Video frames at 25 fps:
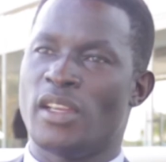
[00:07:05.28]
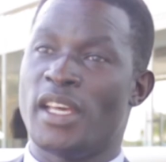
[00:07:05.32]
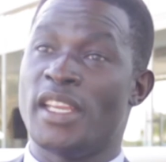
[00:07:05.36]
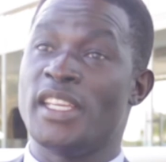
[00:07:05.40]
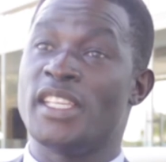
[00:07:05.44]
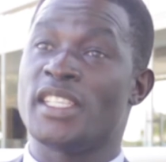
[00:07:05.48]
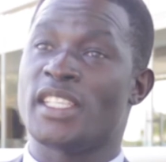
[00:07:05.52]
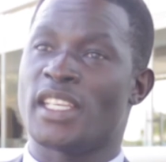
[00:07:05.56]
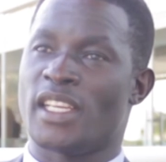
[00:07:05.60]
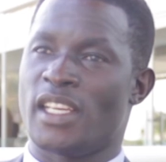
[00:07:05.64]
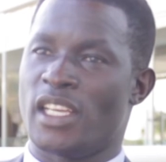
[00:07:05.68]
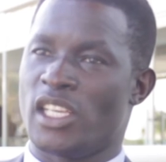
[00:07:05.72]
and
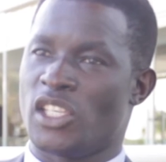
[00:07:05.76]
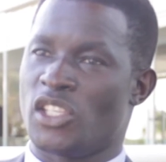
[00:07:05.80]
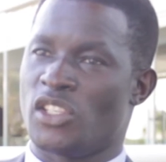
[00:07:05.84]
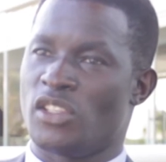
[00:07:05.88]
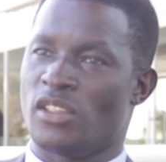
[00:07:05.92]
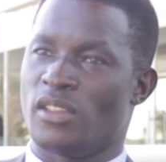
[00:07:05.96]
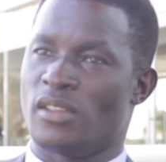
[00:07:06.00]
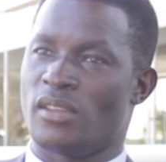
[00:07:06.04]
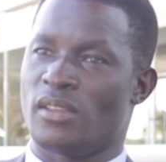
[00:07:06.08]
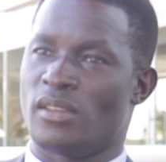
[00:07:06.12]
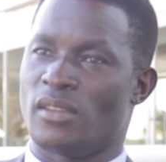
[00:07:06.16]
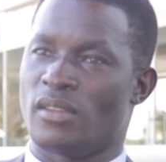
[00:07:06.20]

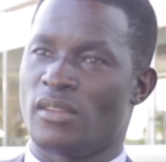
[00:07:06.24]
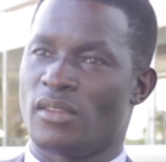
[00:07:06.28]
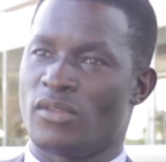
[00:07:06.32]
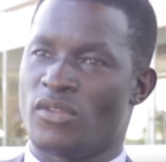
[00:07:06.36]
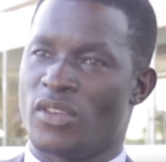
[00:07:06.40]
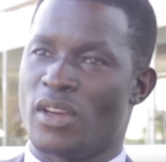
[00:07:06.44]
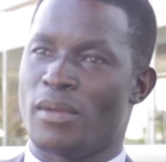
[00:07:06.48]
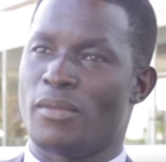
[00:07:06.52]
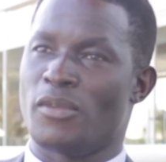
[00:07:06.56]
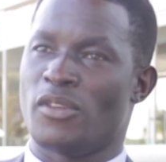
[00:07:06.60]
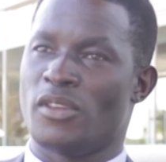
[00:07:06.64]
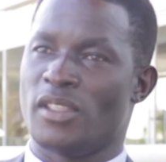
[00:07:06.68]
international
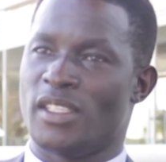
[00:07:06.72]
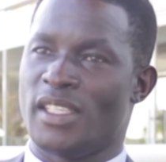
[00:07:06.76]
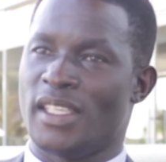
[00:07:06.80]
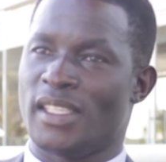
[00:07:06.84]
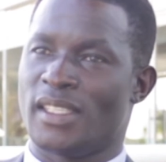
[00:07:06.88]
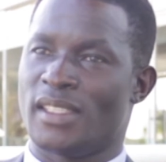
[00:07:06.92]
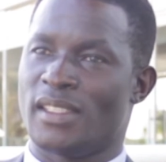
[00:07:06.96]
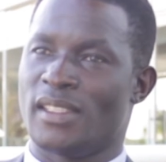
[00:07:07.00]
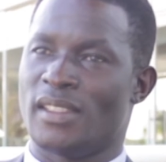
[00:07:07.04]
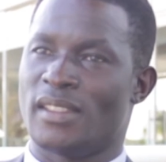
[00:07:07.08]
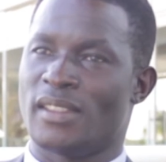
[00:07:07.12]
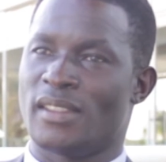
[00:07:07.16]
criminal
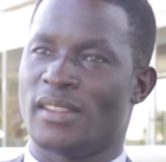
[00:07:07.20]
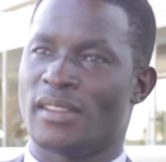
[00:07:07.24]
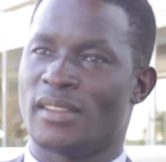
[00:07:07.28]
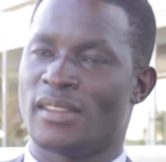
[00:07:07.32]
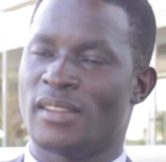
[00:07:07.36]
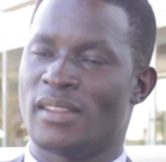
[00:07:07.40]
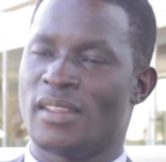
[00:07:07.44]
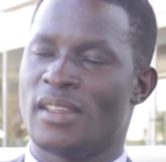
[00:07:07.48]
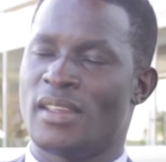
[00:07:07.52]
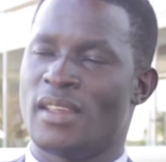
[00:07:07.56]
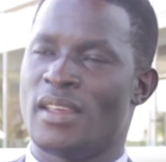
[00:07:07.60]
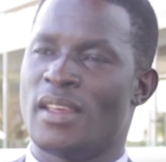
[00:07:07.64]
justice.
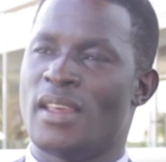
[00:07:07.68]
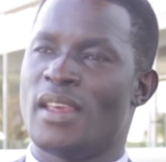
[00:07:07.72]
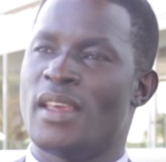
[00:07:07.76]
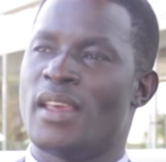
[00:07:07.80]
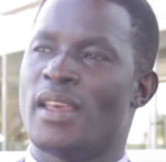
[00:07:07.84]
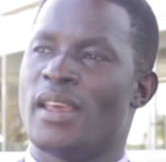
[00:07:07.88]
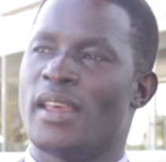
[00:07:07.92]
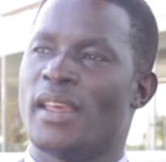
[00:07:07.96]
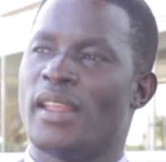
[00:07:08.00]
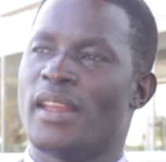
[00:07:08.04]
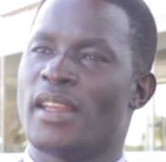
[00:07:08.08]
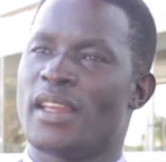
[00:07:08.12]

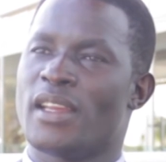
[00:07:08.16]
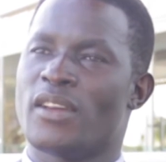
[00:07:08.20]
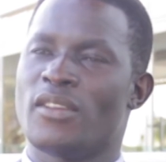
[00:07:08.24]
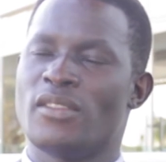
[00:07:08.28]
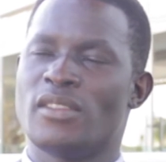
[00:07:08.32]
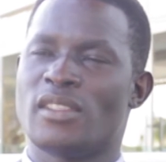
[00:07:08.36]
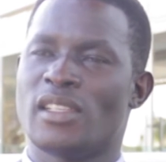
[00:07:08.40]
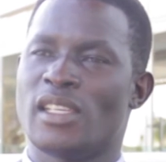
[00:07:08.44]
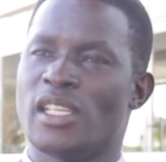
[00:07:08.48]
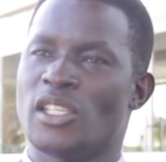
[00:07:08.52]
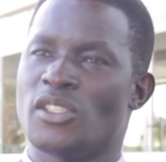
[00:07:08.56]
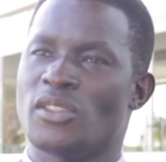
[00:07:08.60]

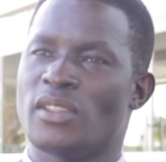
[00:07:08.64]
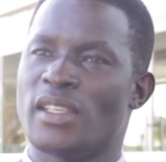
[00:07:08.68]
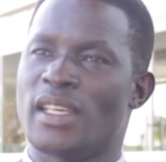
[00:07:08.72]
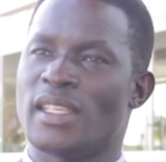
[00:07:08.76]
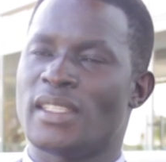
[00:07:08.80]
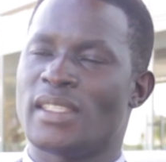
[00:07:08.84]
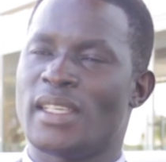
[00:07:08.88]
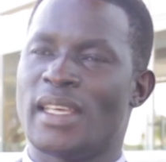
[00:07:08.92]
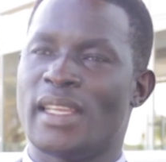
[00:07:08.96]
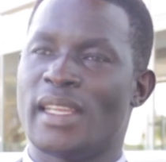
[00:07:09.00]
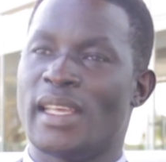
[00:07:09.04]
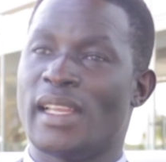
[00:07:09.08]
Reconciliation
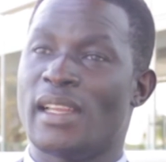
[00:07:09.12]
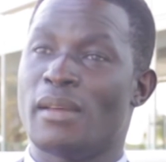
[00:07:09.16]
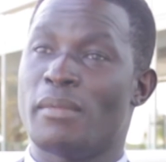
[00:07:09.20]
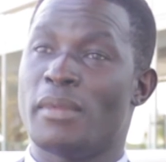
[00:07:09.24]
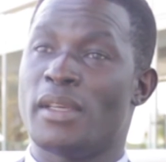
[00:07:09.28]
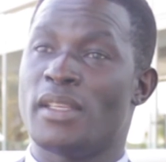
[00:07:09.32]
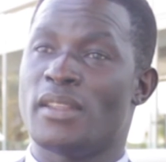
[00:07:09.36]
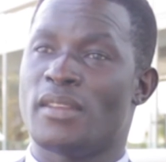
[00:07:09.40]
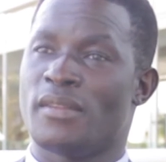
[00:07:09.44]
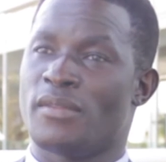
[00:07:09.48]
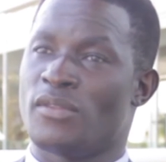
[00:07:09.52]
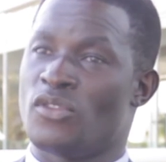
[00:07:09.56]
has an
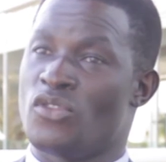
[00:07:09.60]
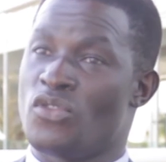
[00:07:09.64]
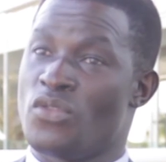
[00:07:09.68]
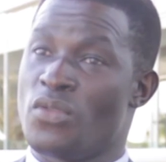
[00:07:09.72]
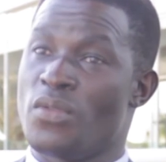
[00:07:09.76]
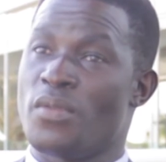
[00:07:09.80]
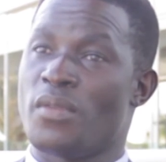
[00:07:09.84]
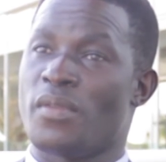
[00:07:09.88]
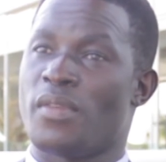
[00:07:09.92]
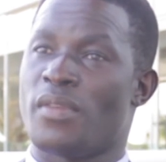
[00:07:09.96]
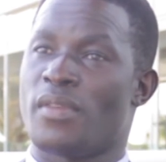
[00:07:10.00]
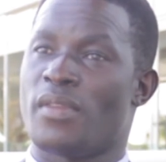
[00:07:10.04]
element of
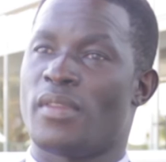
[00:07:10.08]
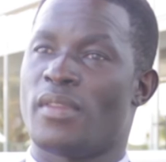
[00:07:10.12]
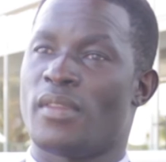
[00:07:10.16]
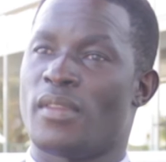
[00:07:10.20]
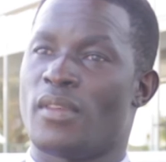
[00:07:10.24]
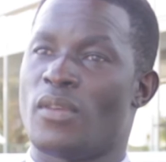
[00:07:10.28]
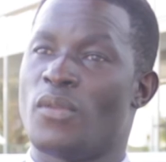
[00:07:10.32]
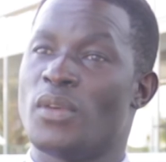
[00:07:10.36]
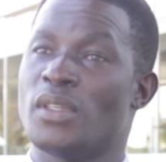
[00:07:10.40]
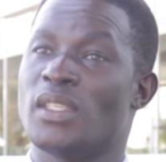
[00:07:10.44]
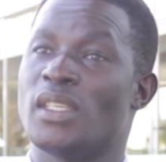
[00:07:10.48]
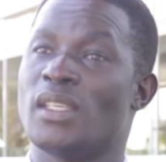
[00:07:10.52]
truth,
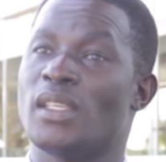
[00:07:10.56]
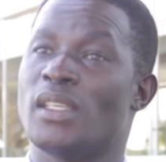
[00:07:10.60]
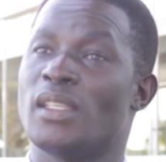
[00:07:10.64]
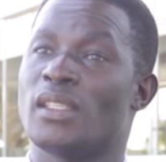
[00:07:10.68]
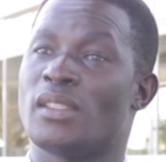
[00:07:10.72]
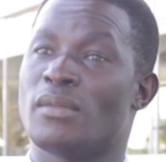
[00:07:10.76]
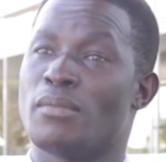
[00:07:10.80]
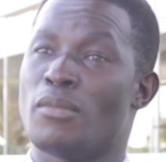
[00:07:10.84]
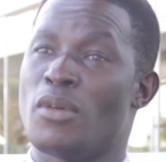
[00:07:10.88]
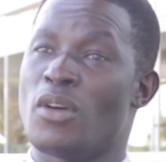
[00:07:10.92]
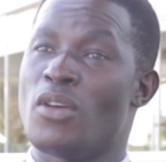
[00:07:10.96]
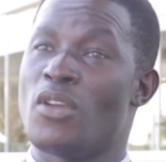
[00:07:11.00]
which
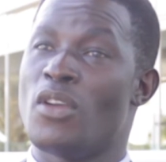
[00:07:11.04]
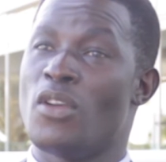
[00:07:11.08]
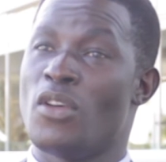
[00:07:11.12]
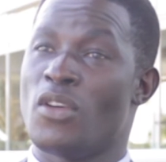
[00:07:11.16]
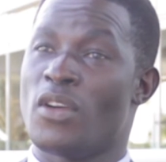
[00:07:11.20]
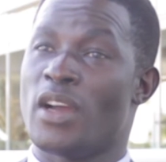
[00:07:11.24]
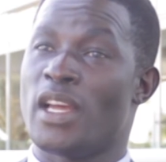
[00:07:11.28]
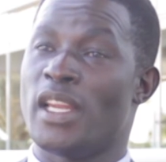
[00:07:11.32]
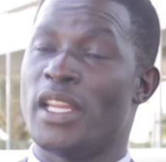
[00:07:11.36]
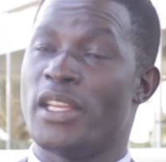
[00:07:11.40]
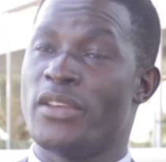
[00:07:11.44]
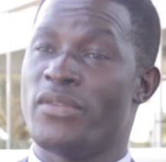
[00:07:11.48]
is more
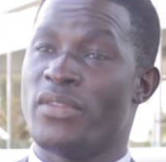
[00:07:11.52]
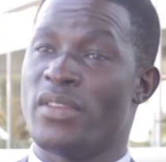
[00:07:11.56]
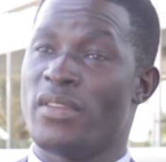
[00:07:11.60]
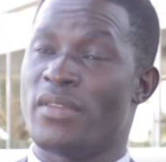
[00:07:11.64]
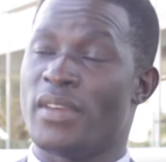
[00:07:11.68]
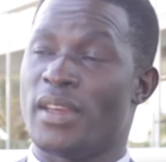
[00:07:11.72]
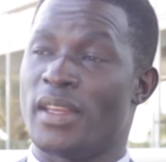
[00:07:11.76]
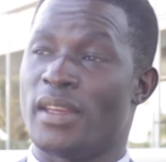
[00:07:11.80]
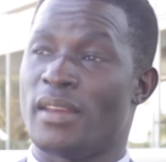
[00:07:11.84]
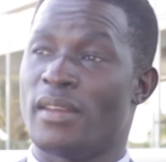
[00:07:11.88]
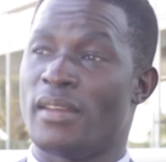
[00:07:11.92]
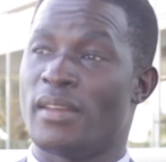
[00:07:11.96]
locally
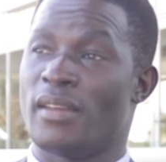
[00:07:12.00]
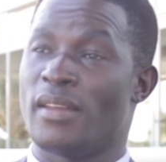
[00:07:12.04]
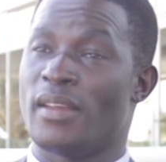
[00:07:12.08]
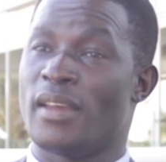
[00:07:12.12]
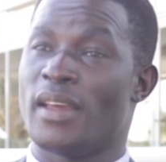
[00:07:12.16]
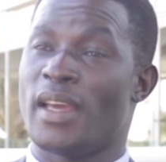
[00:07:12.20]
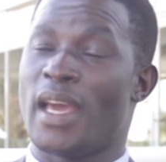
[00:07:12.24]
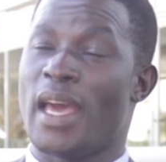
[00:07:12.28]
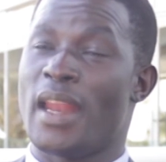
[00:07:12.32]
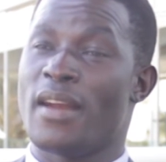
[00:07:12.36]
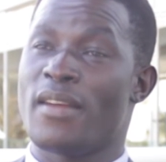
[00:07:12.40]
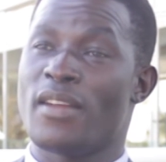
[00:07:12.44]
driven.
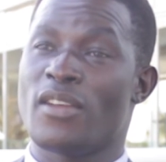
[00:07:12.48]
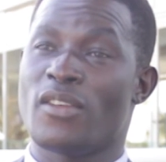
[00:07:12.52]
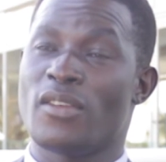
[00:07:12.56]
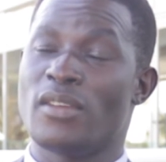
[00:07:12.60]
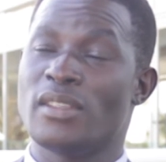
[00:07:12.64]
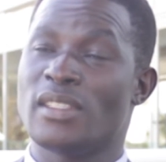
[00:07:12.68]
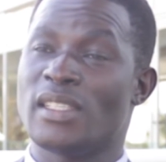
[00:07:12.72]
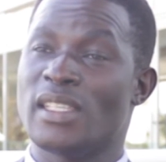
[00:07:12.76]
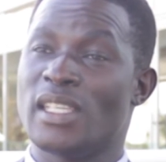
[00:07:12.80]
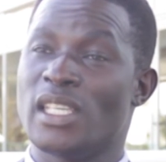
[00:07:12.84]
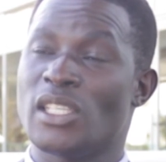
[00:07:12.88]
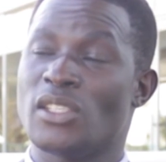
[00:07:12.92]
And
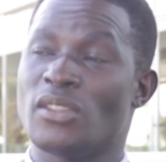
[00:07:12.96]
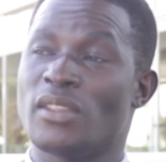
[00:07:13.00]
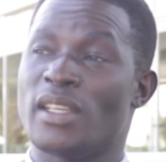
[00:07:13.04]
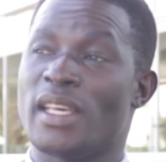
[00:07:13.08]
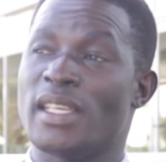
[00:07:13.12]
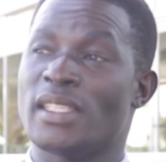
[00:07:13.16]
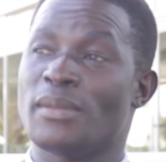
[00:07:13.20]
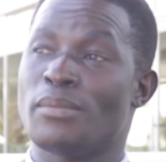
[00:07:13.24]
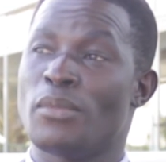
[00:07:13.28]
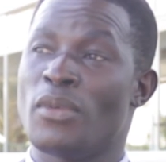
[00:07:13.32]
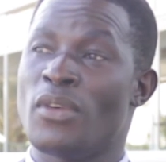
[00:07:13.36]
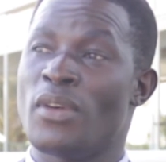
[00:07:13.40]
reconciliation
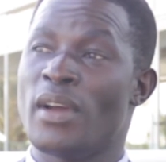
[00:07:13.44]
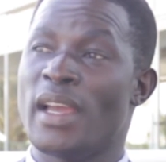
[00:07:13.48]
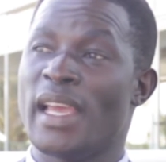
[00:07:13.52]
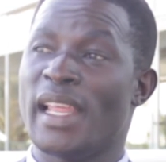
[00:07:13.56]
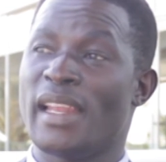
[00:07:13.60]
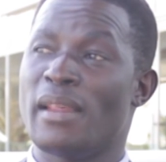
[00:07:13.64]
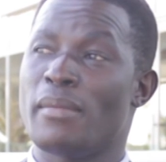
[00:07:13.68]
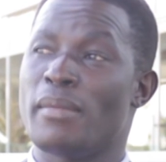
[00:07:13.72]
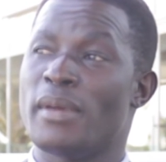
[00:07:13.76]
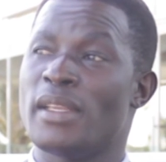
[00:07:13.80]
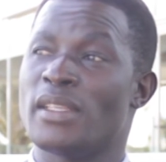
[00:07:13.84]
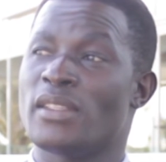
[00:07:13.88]
has more
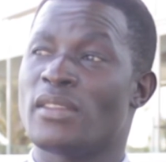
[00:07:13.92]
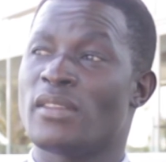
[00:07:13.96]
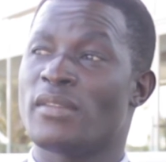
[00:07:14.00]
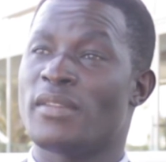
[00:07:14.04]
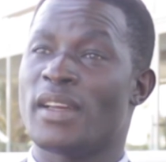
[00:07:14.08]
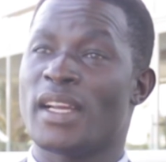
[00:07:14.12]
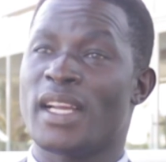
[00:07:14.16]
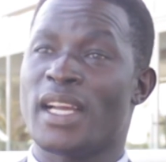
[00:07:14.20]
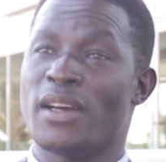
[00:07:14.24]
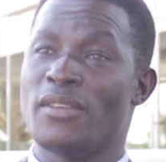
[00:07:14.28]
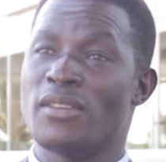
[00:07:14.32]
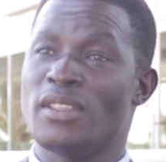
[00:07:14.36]
elements of
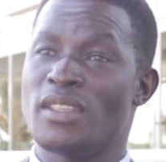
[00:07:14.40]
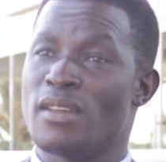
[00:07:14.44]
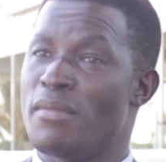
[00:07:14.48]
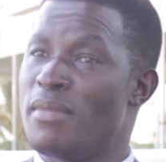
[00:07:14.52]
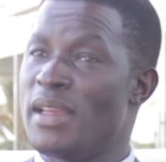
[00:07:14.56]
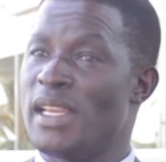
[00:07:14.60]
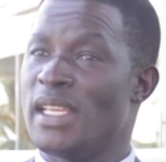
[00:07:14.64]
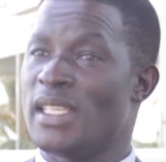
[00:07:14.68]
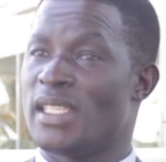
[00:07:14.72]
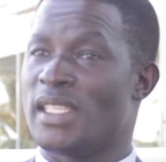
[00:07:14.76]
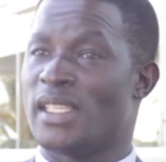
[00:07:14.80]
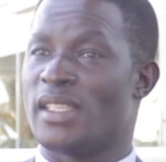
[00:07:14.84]

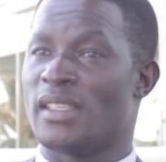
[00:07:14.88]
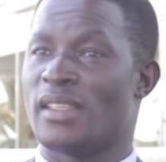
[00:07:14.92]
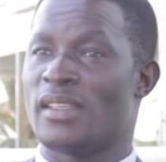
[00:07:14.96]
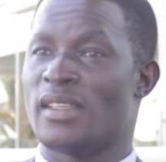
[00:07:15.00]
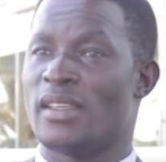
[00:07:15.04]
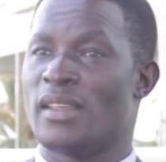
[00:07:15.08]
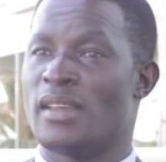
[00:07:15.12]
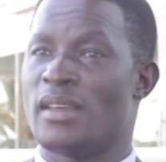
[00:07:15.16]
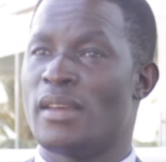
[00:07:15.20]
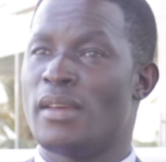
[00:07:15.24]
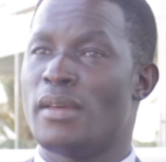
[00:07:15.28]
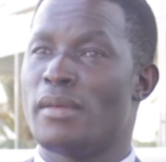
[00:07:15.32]
accountability.
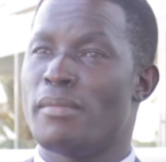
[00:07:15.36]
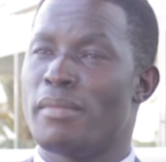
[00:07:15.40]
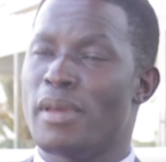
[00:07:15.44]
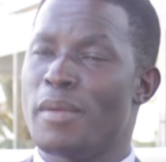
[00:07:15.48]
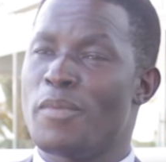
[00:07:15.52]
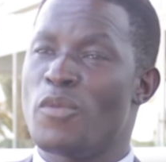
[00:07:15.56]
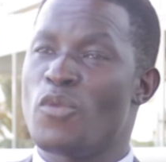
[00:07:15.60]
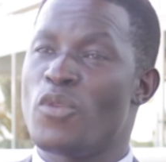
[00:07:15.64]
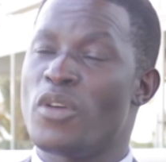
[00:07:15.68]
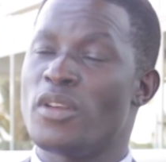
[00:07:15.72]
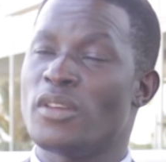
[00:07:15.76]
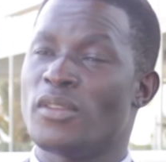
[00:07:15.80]

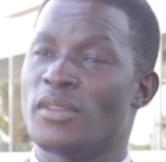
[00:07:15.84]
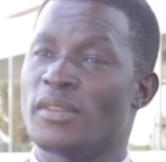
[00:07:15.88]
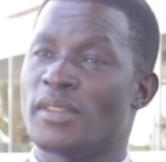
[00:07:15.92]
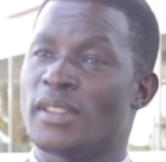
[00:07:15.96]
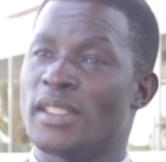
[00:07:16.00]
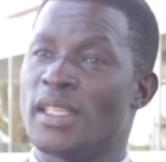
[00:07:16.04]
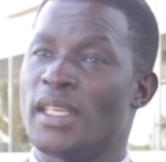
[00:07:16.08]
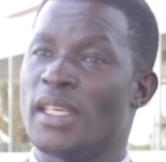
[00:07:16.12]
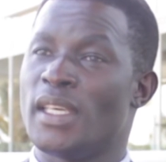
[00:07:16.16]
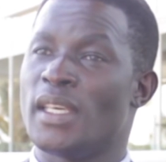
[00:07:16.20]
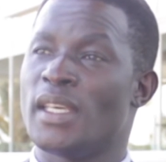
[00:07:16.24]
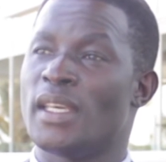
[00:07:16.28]
People want to
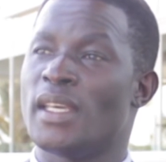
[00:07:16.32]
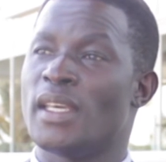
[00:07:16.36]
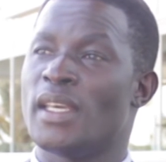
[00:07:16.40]
see,